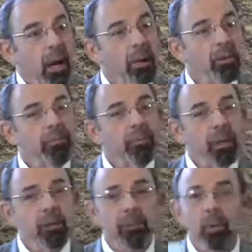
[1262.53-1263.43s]
On the
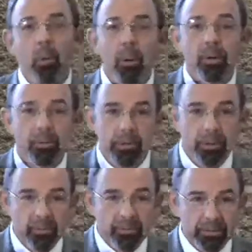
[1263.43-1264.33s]
front of your order of
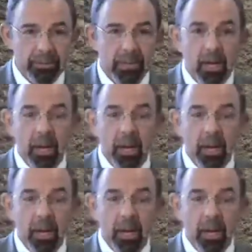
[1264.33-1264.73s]
service,